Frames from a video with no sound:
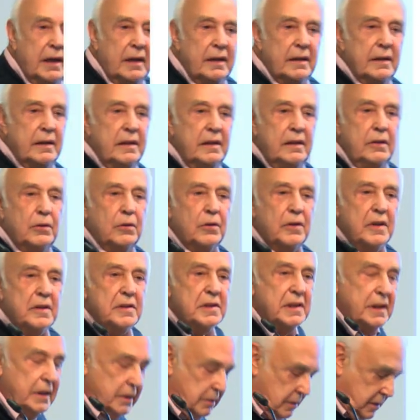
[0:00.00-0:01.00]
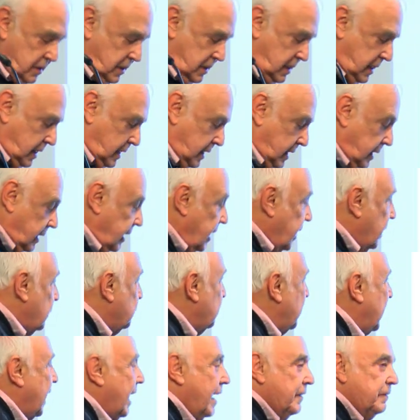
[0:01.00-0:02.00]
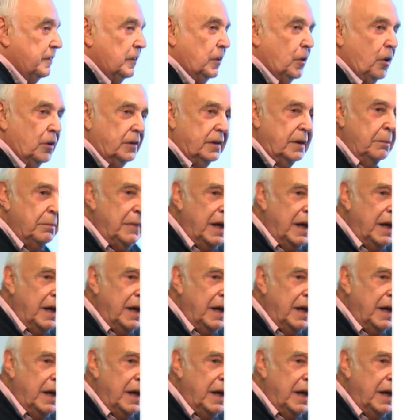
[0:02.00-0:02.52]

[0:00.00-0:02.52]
in the Eurozone today. And we haven't got the